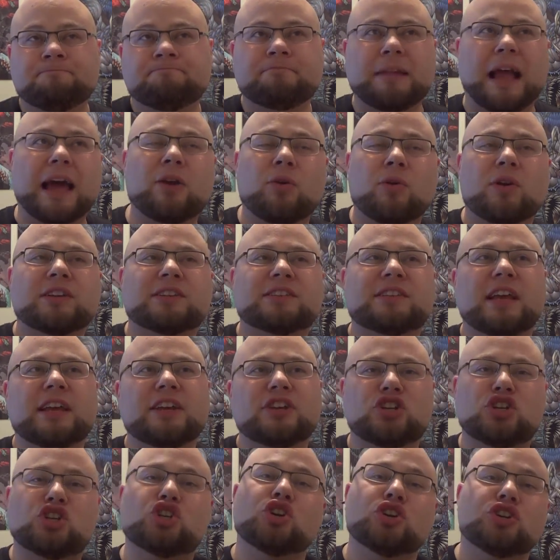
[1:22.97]
I don't want to say
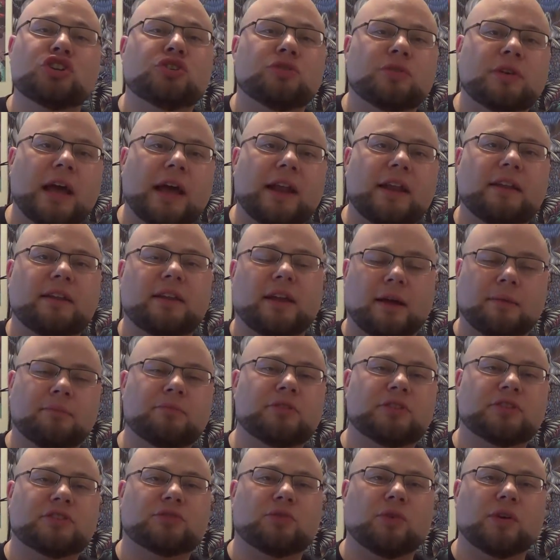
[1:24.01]
should you get it. I'm
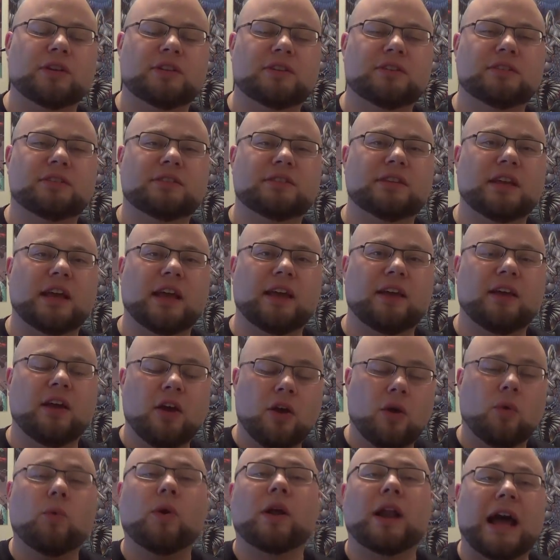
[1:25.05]
just going to say
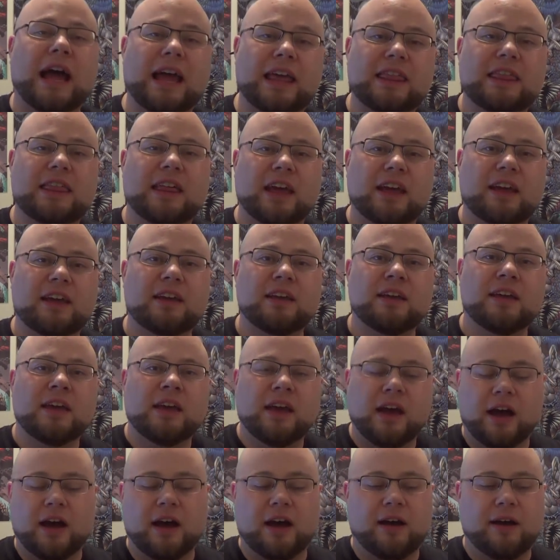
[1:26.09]
what I think,
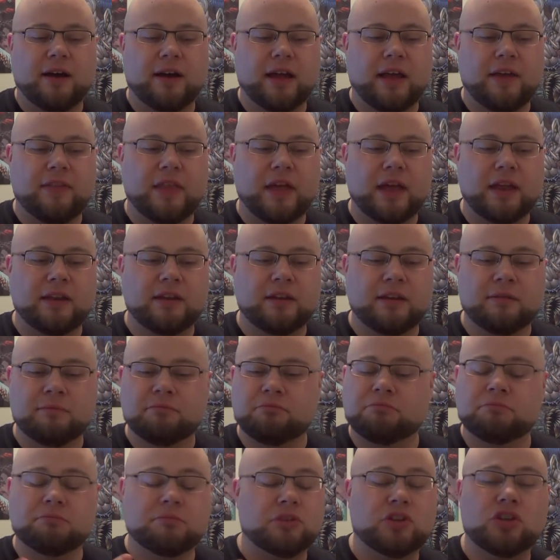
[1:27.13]
and then
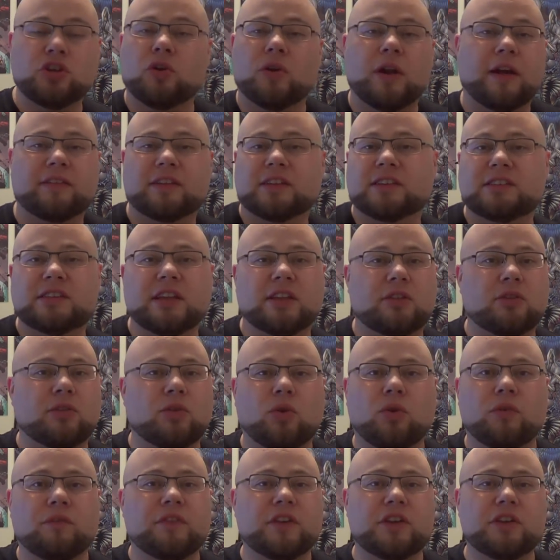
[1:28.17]
you don't have to sit through the
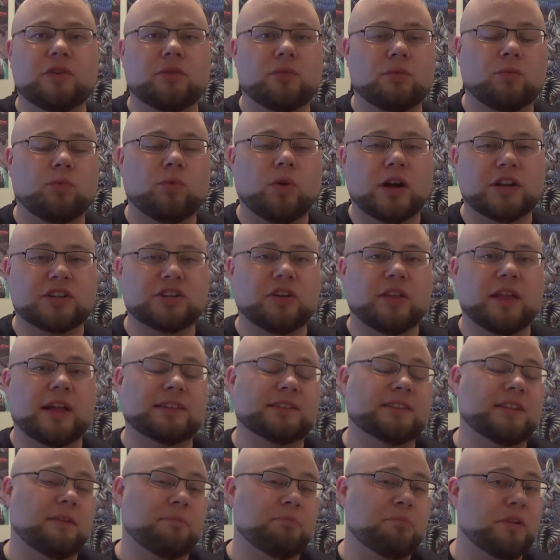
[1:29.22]
whole video and watch all that
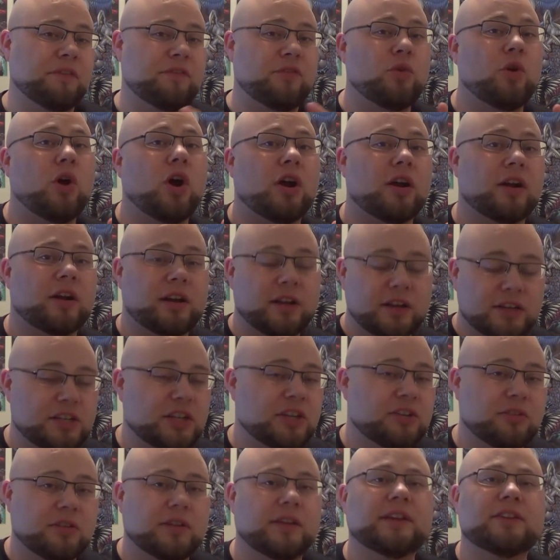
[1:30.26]
stuff. But if you are
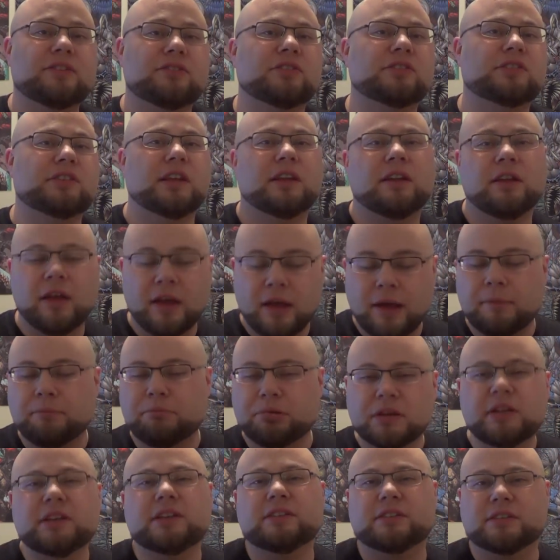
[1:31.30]
continually interested,
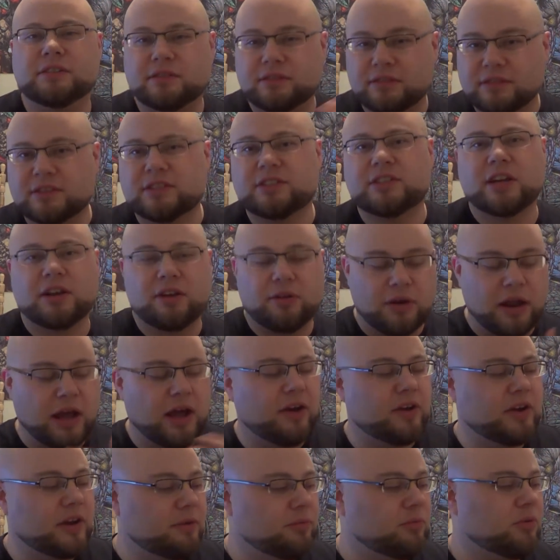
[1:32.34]
please stick
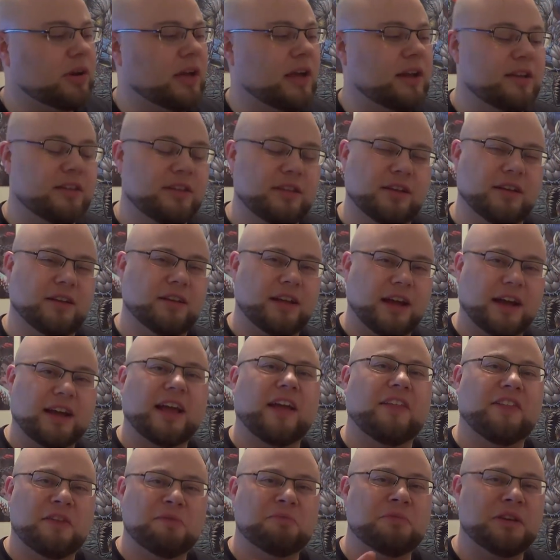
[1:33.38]
around and we'll get into
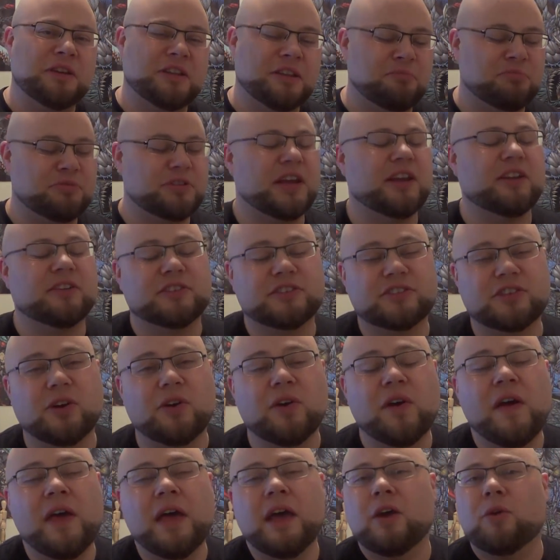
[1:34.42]
the meat and the potatoes.
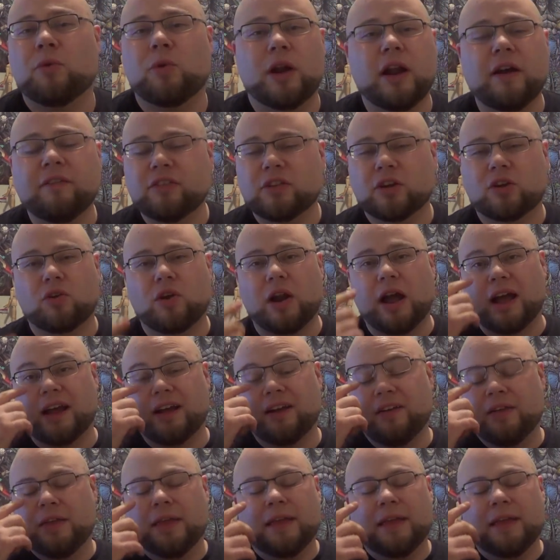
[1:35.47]
So right off the crack,